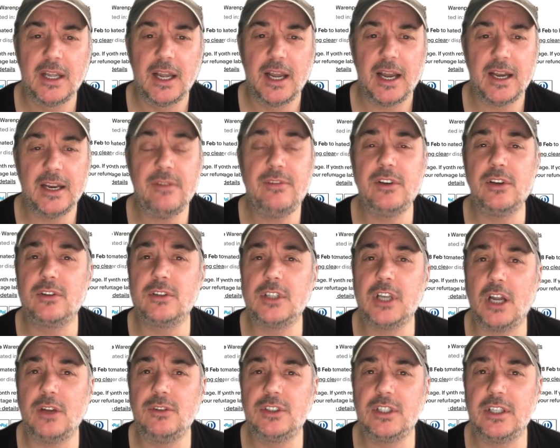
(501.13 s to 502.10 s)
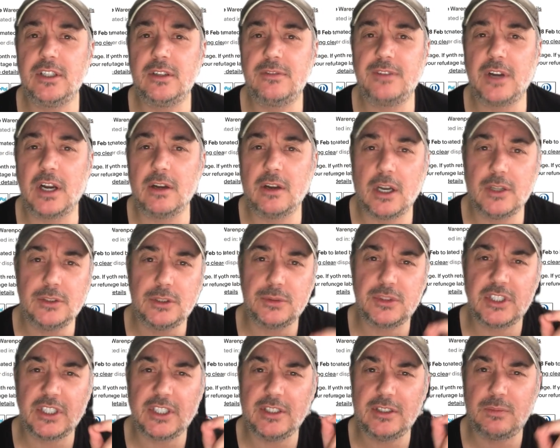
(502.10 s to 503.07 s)
And if you look closely at the photos, you'll
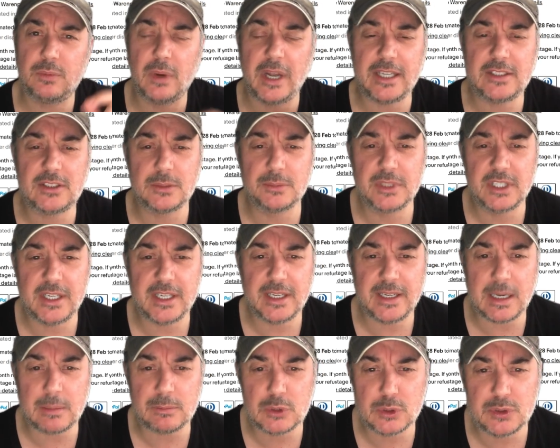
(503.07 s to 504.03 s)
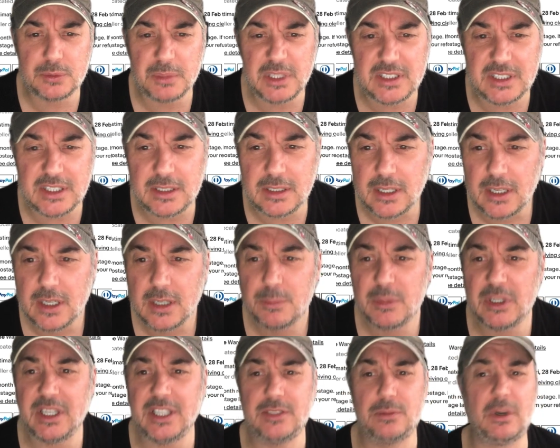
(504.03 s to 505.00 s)
see where some of the enamel's missing,
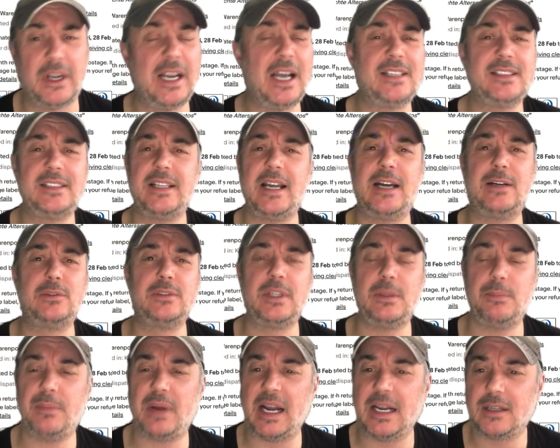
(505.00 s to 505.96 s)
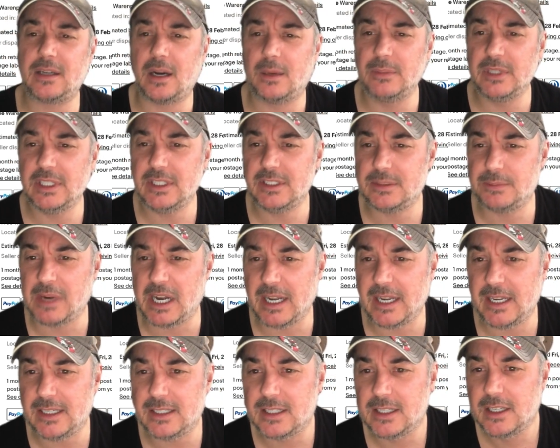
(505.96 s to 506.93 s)
but this one hasn't held it back. I mean, it's
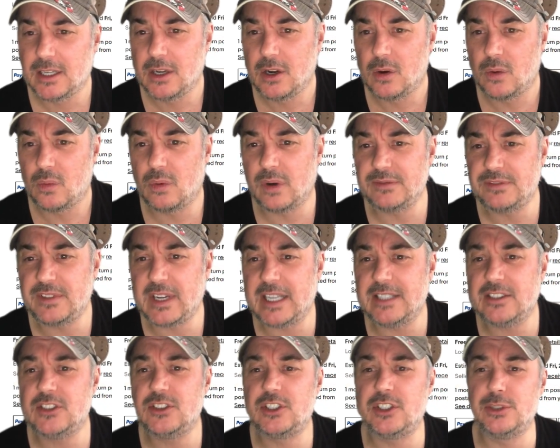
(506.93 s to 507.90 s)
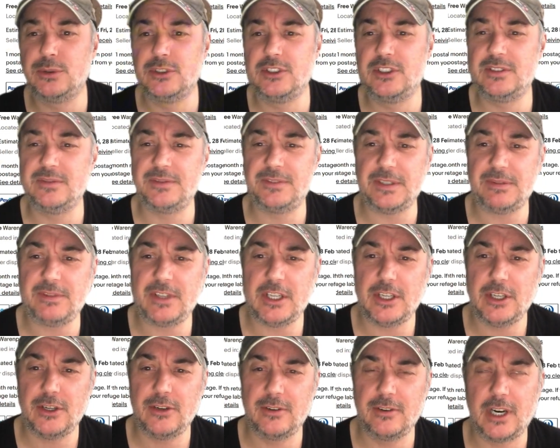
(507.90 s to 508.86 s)
made
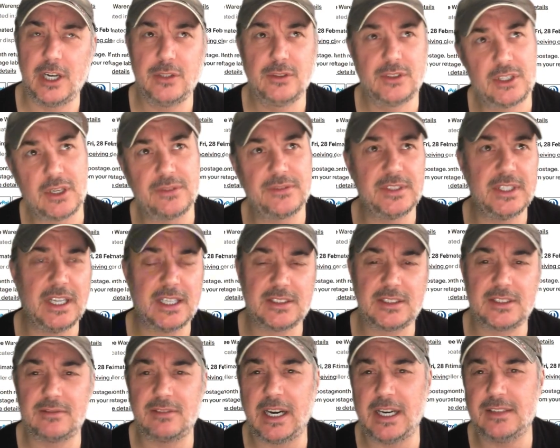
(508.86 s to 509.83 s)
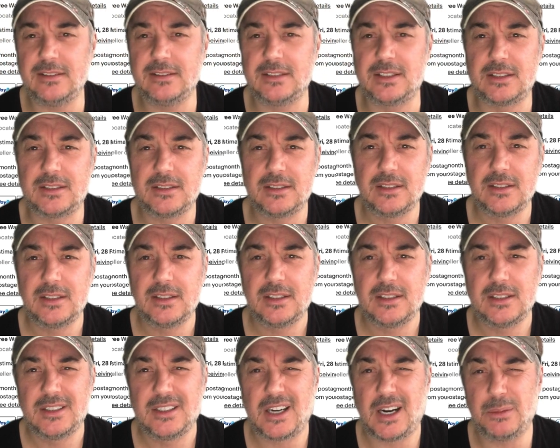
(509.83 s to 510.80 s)
€1,250. So I think that's around,
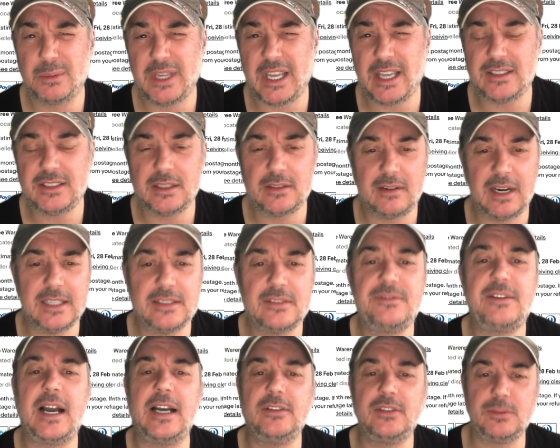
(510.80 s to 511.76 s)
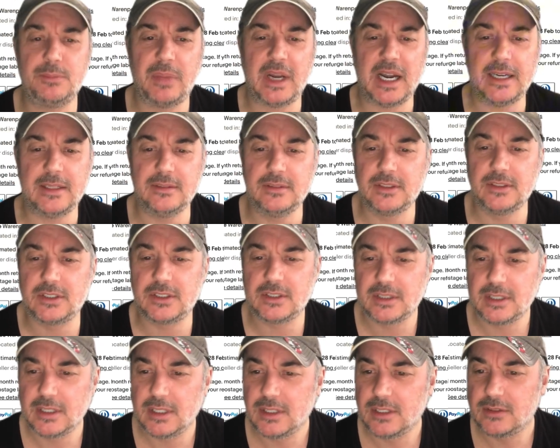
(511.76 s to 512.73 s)
I'm guessing around £1,000.
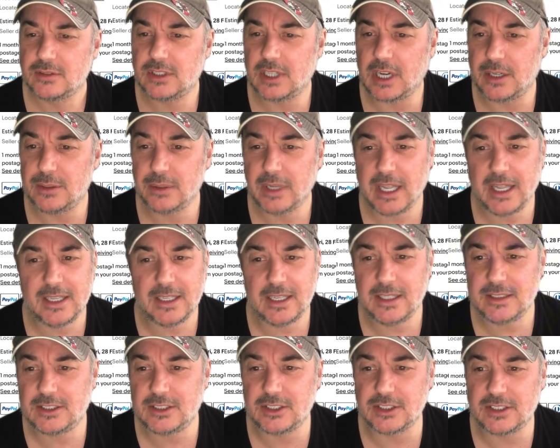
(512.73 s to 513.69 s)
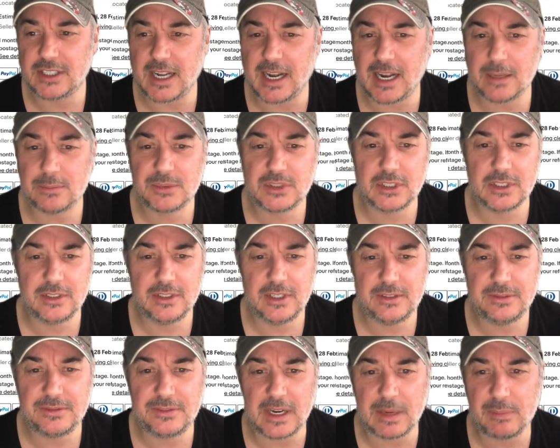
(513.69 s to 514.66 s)
So it's just absolutely
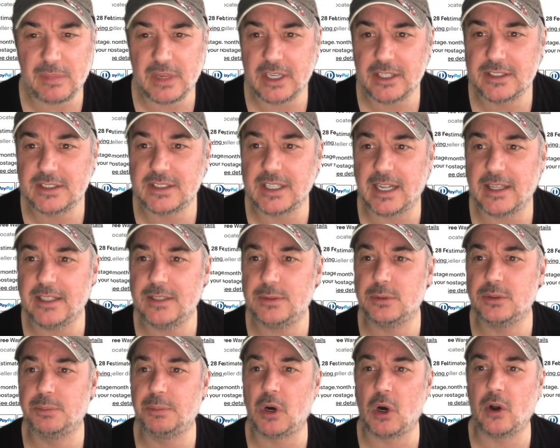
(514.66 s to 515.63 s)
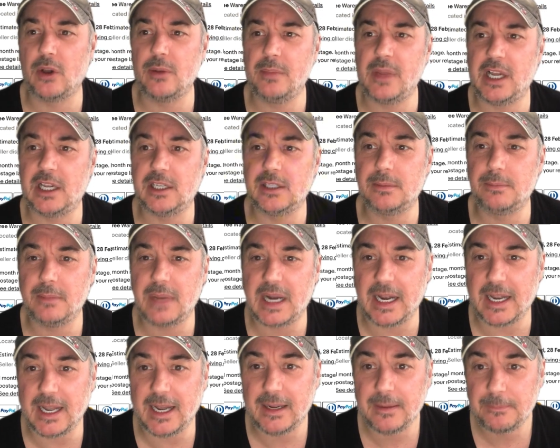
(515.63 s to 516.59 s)
fabulous. Now, this was by Mel and
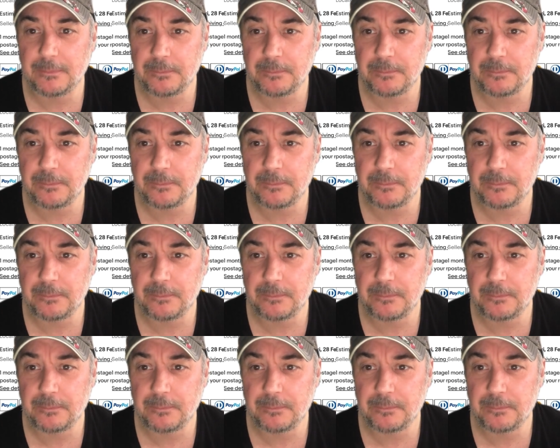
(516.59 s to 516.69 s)
Maya